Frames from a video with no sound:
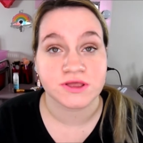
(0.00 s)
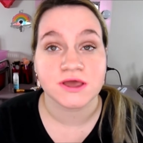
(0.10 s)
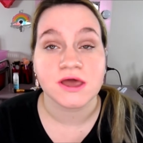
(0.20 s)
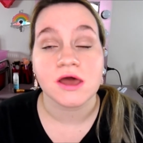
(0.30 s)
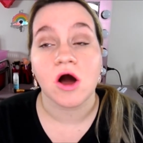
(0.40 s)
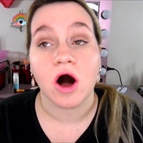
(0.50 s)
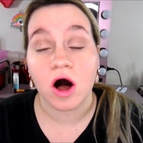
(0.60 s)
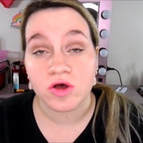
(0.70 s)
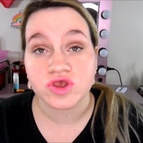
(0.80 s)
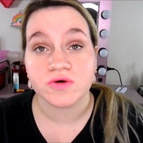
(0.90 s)
quickly.
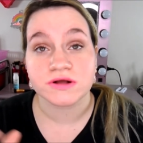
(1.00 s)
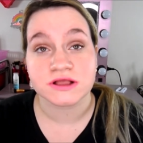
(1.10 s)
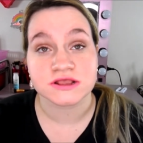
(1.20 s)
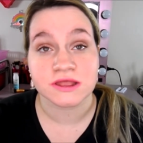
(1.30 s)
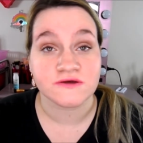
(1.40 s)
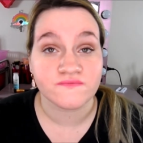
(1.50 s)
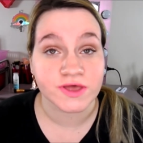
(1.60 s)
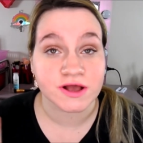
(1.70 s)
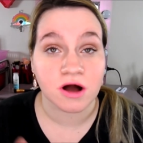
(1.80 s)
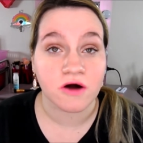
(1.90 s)
Also, it doesn't like
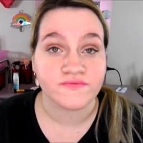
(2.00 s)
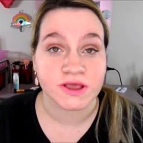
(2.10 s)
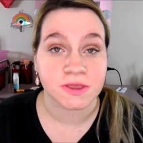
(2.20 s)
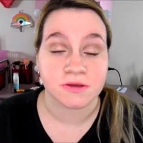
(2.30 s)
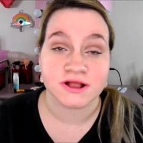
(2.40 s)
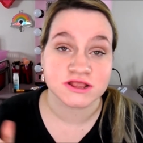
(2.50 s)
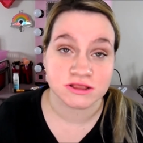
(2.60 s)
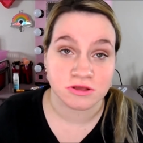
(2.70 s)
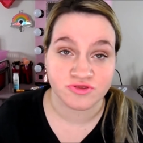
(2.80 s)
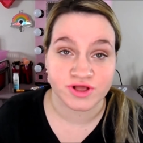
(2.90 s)
flake off either.
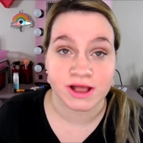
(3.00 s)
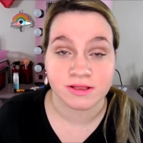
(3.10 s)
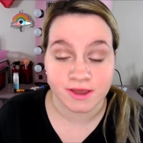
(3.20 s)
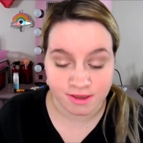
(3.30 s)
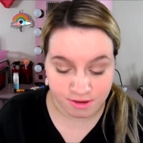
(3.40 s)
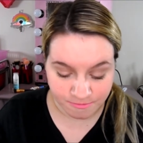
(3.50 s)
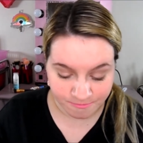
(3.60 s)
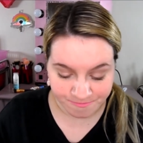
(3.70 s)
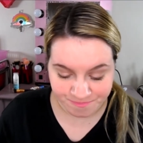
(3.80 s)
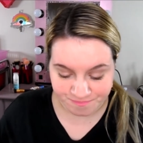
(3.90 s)
That's another thing I like.
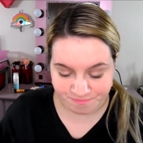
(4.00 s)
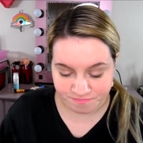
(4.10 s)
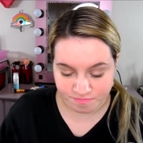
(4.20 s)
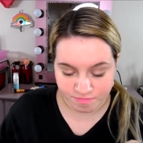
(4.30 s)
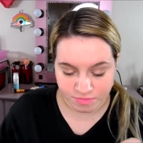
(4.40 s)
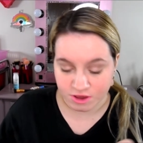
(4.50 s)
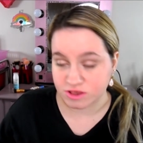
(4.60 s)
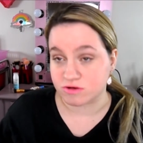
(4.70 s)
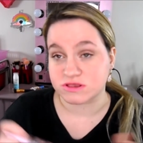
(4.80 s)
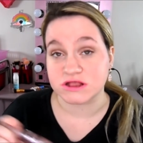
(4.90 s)

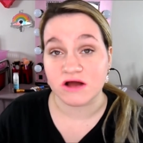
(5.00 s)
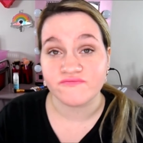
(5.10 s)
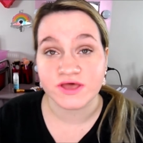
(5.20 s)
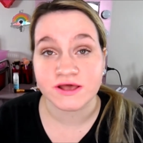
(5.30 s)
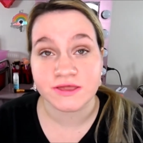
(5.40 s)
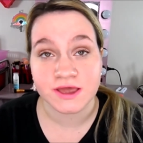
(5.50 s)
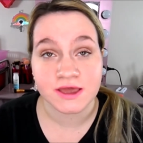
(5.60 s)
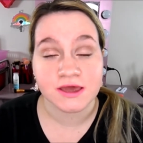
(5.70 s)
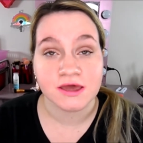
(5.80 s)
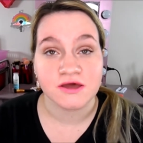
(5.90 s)
So it's not
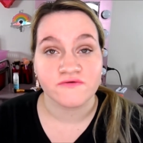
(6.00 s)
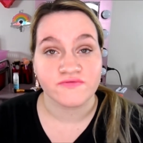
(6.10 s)
flaky.